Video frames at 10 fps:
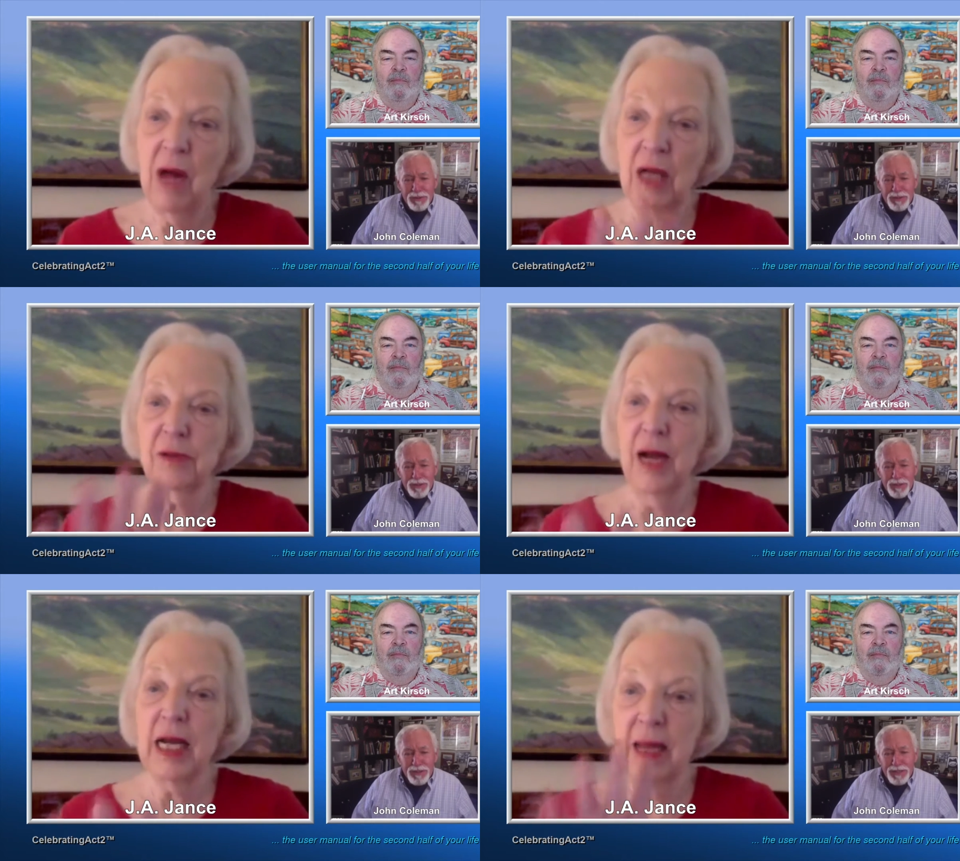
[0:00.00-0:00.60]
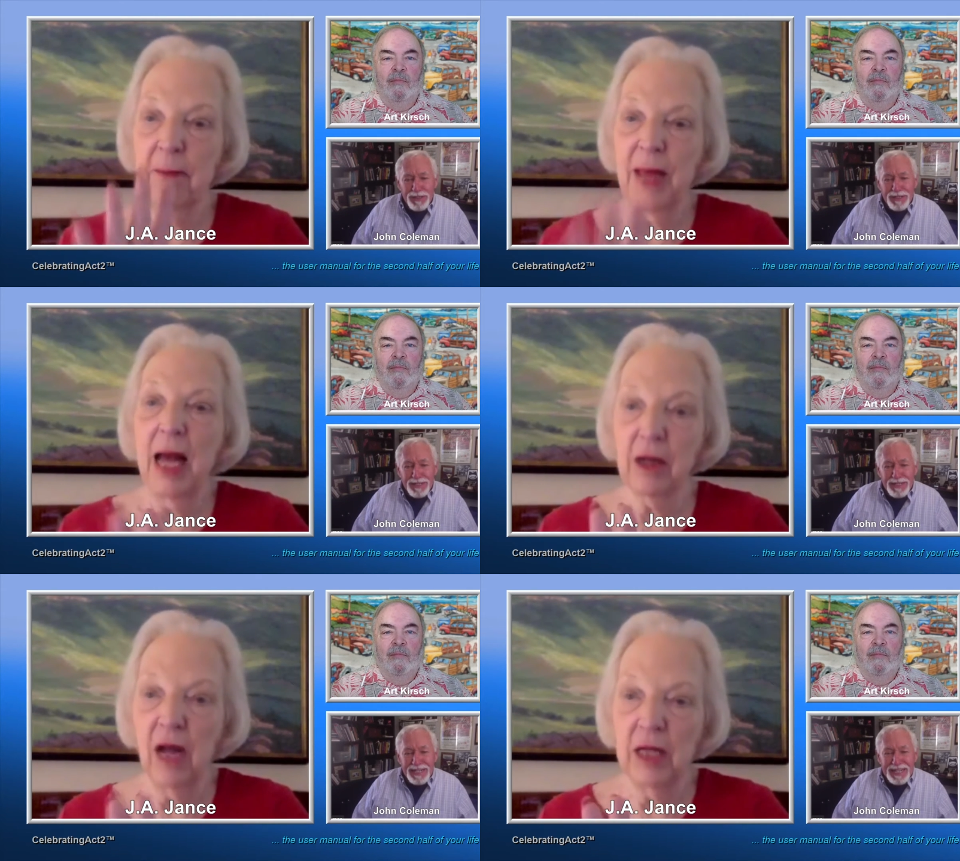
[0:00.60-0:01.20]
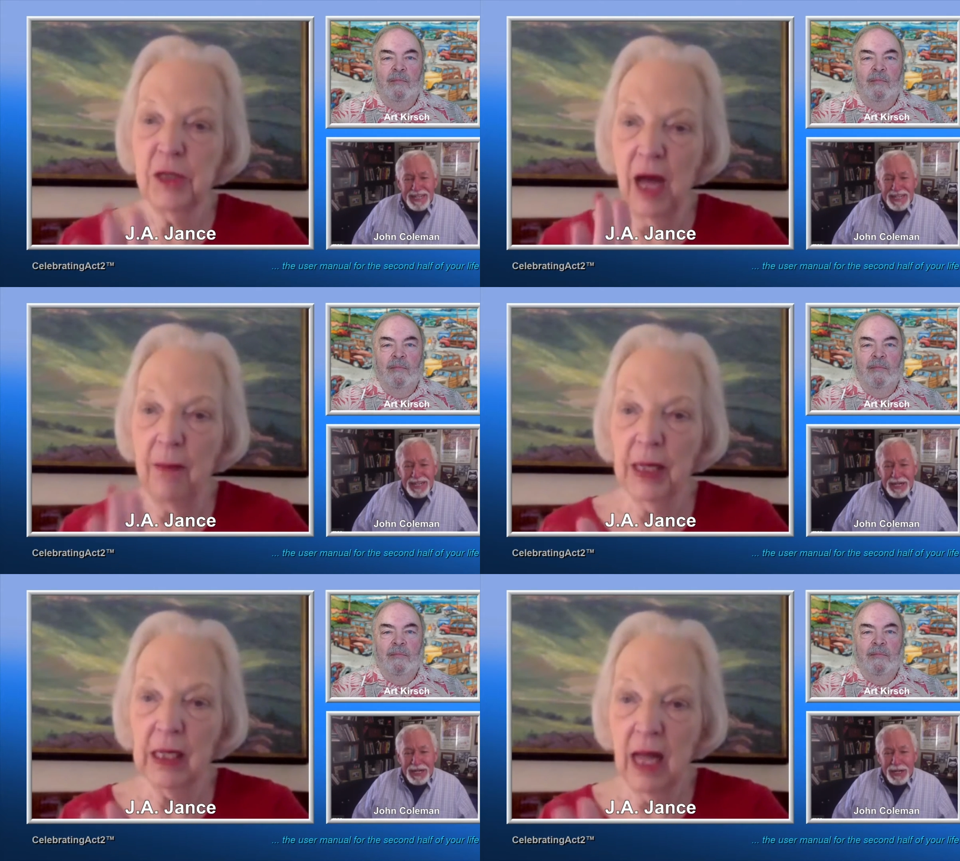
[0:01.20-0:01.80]
Speaker 1: I'll try to get back on
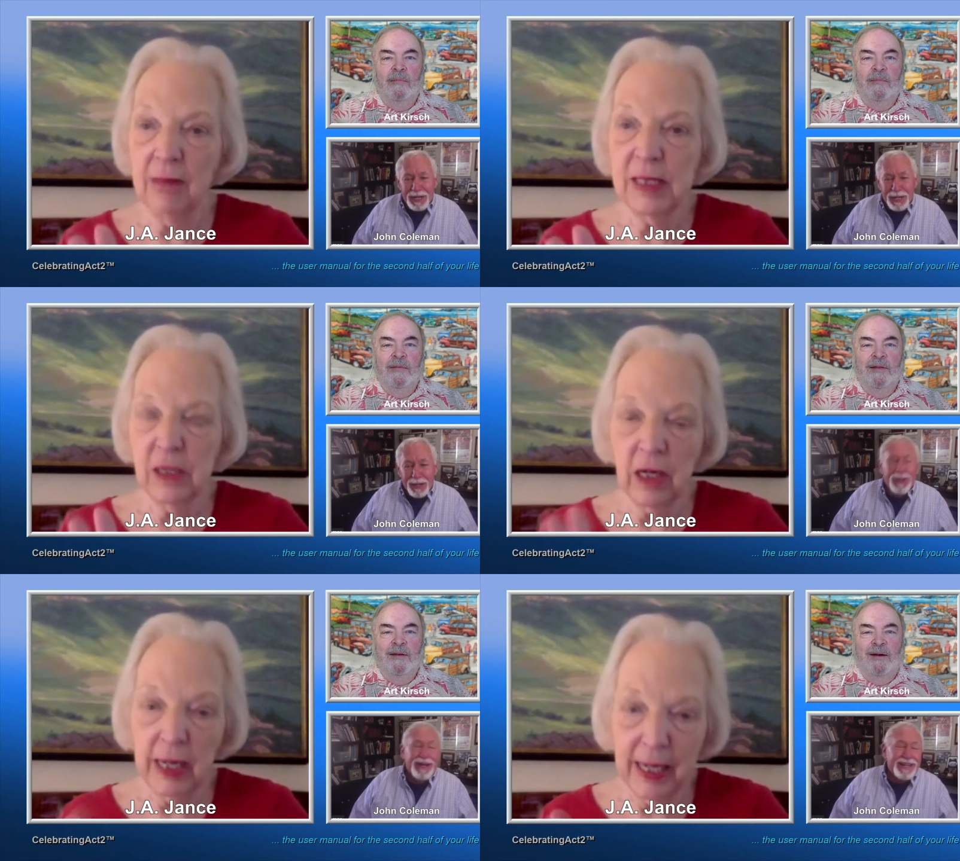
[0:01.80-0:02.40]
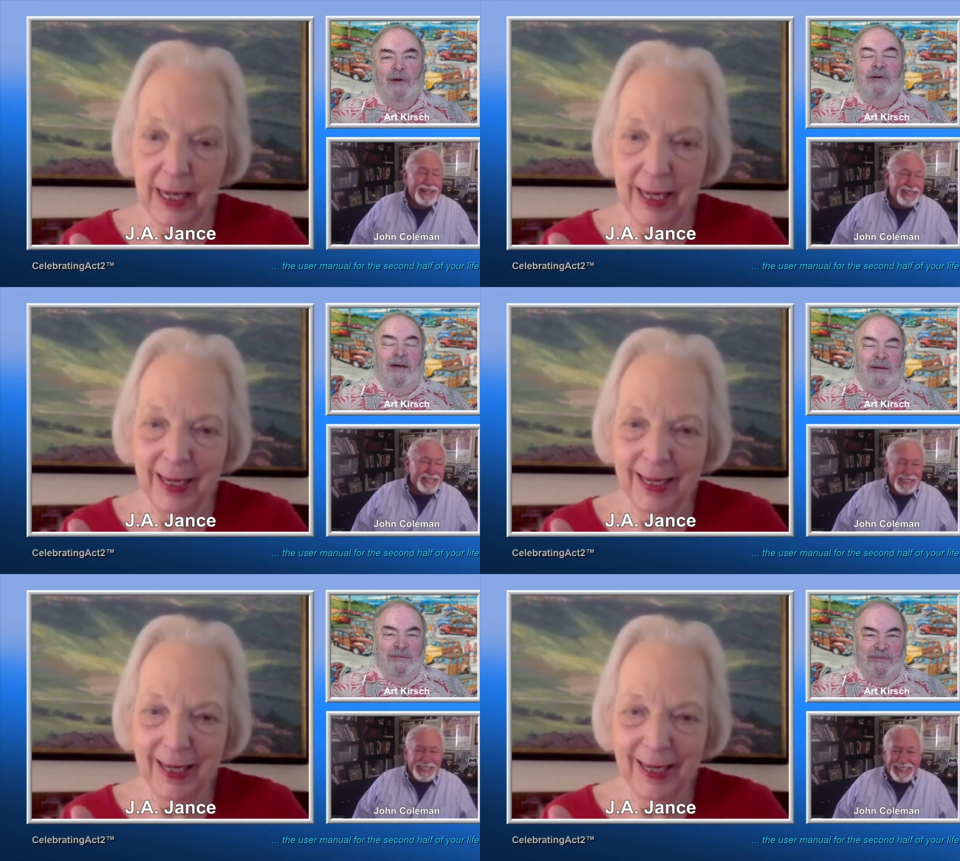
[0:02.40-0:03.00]
topic. I'm oh, sorry. okay.